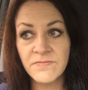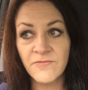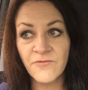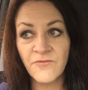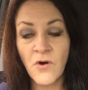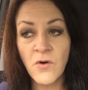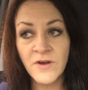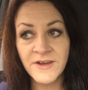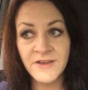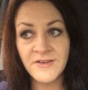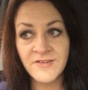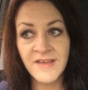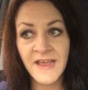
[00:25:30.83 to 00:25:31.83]
it's fine
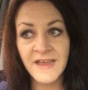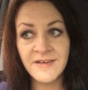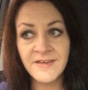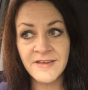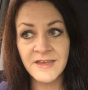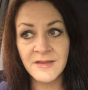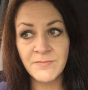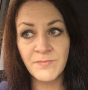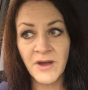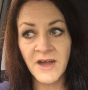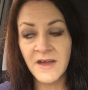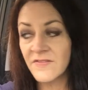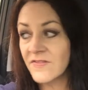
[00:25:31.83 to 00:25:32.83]
and dandy,
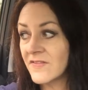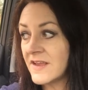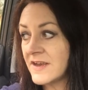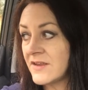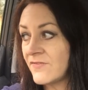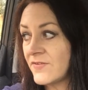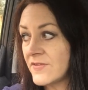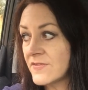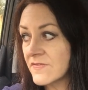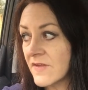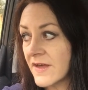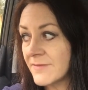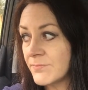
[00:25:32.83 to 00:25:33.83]
but then if you
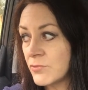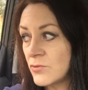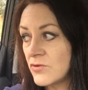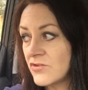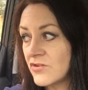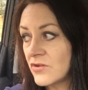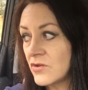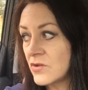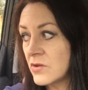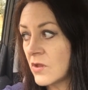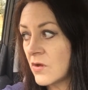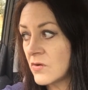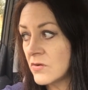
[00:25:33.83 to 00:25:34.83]
stay put too
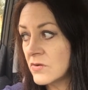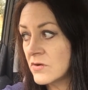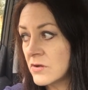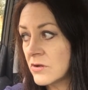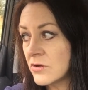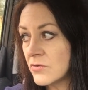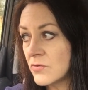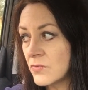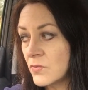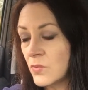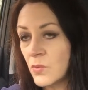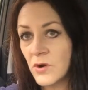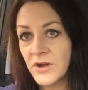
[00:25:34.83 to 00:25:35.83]
long,
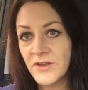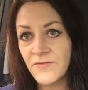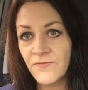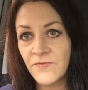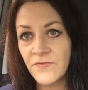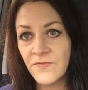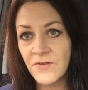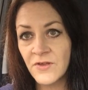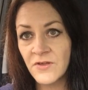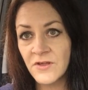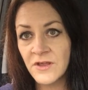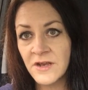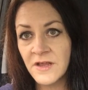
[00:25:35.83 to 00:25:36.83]
what if
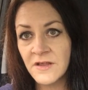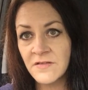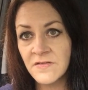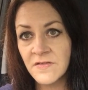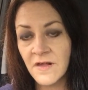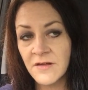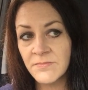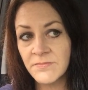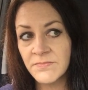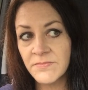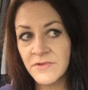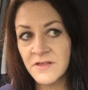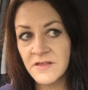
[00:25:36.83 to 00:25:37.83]
it ends up,
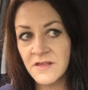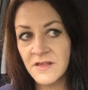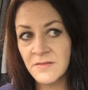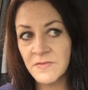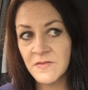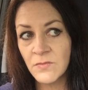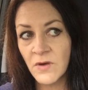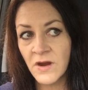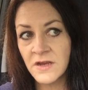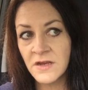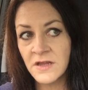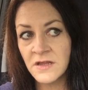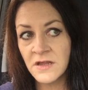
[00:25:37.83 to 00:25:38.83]
it keeps
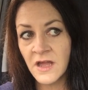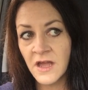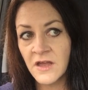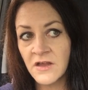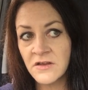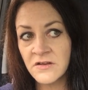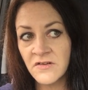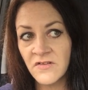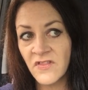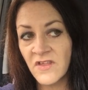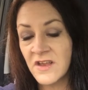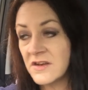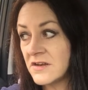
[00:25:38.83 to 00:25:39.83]
raining and
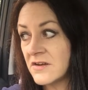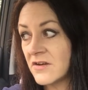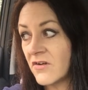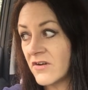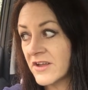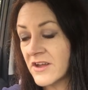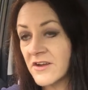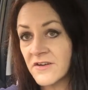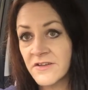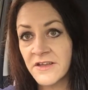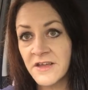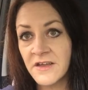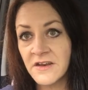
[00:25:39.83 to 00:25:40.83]
then I
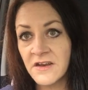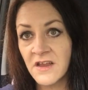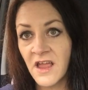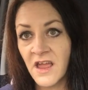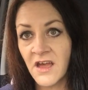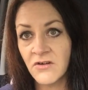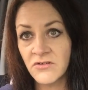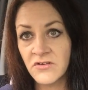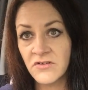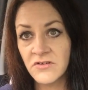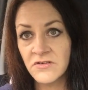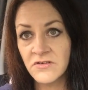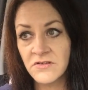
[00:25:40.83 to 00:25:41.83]
can't get out
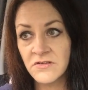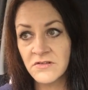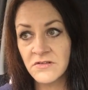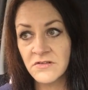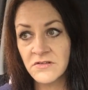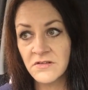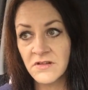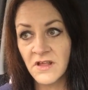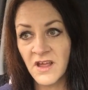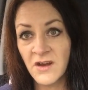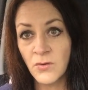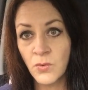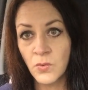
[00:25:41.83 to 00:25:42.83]

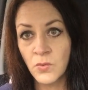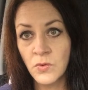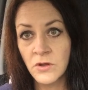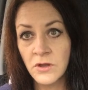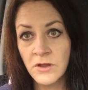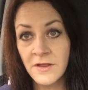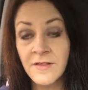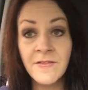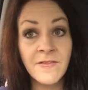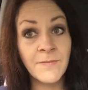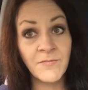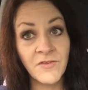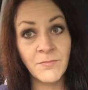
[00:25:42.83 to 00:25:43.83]
at all,
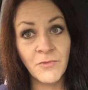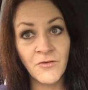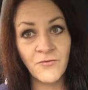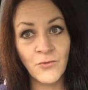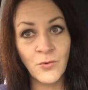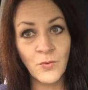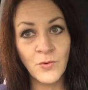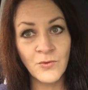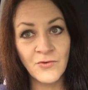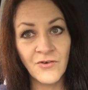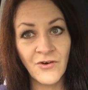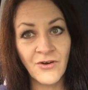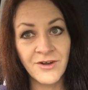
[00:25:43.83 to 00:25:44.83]
except in my 4-wheel
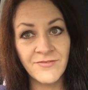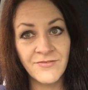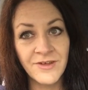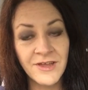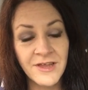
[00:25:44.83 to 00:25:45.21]
drive.